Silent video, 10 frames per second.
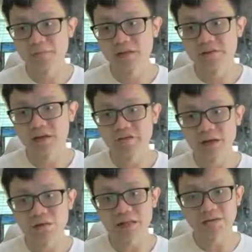the rib can
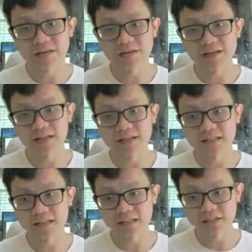move downwards
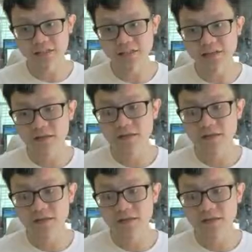exhalation.